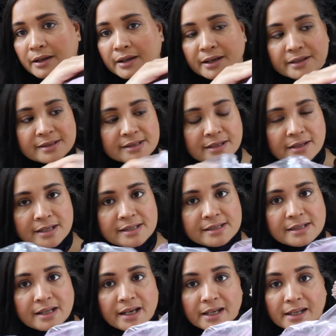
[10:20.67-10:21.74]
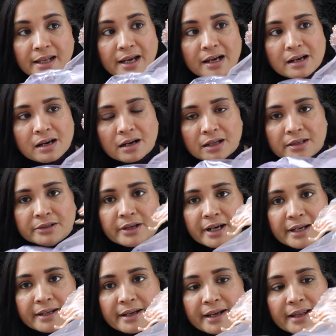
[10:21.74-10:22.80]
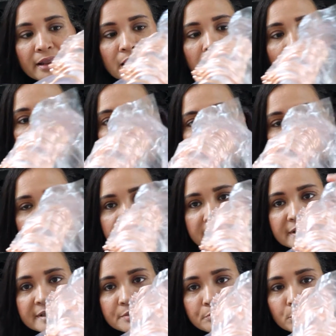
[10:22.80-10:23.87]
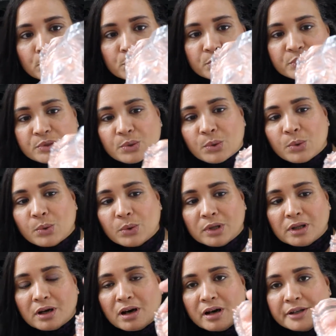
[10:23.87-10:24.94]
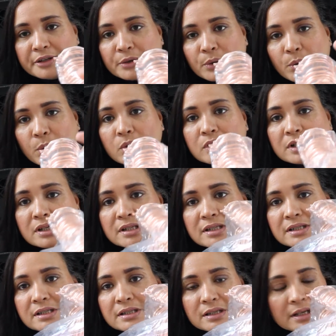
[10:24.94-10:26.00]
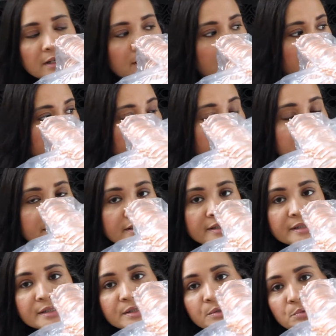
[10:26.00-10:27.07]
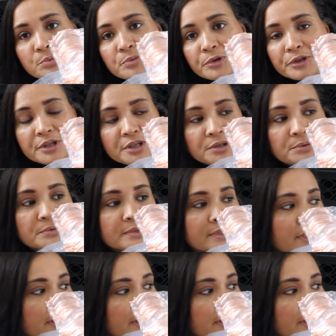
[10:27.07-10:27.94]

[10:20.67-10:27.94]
It's a nice lilac color, and I love that it's rose gold on the hooks. That is super cute.